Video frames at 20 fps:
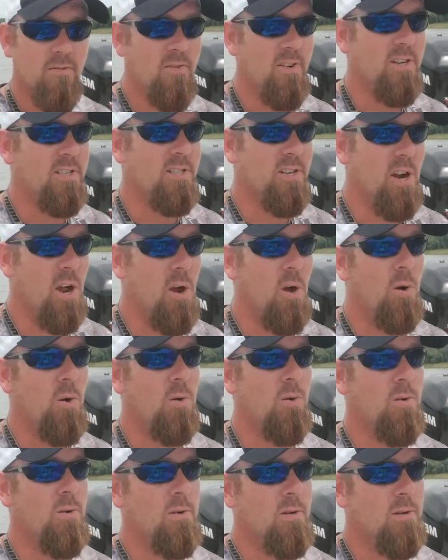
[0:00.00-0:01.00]
The fish
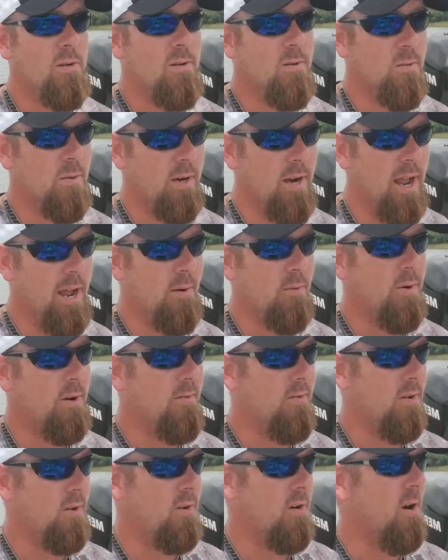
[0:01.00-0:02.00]
know when
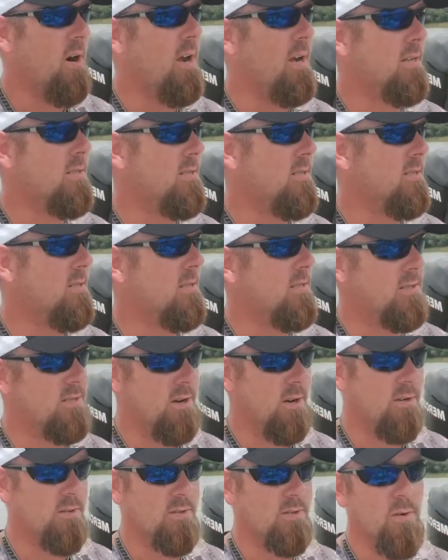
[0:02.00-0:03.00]
that river crests
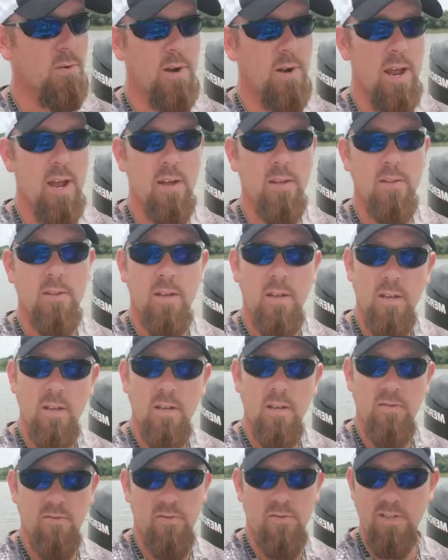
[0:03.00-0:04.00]
and starts going down,
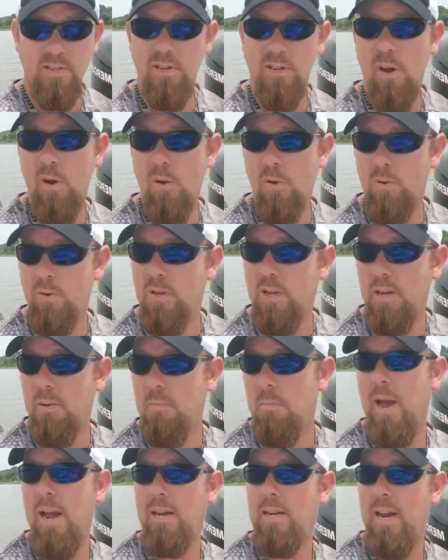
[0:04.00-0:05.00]
fish know to get
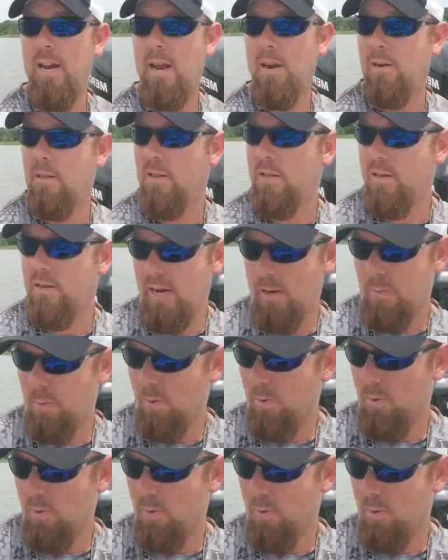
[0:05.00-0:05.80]
back down in the deeper